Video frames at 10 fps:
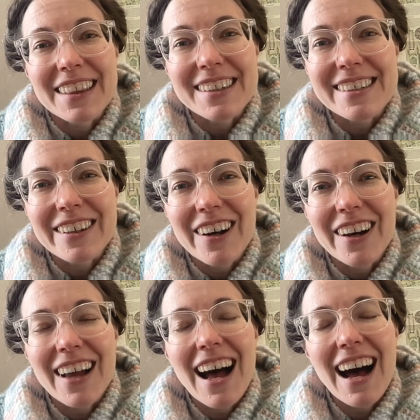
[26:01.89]
this
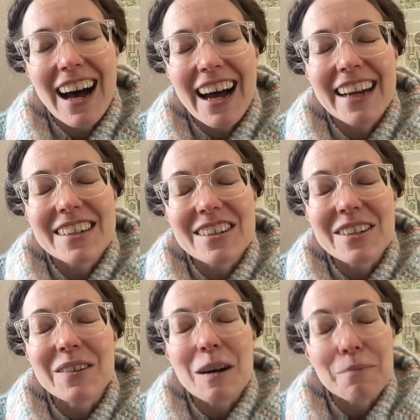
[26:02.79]
long. I
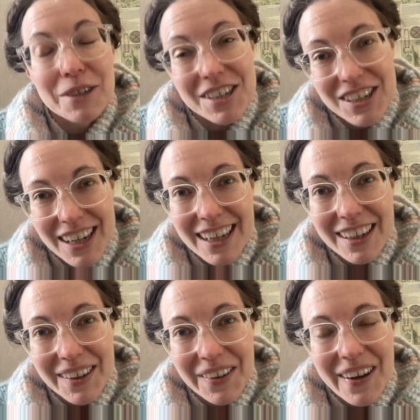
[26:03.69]
do appreciate
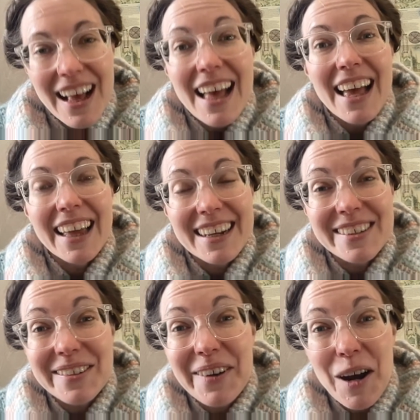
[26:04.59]
you, and I
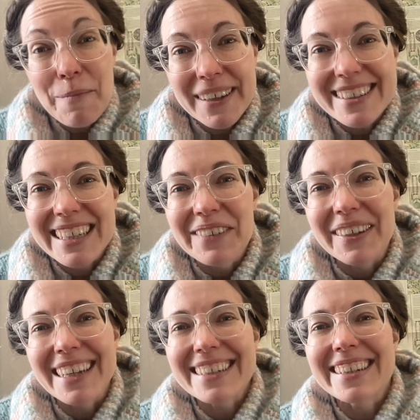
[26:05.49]
do hope I'll see you
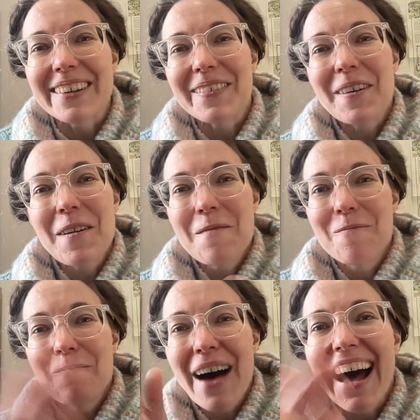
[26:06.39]
again soon.
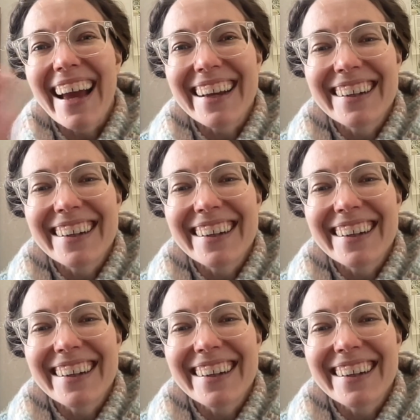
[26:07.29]
Bye.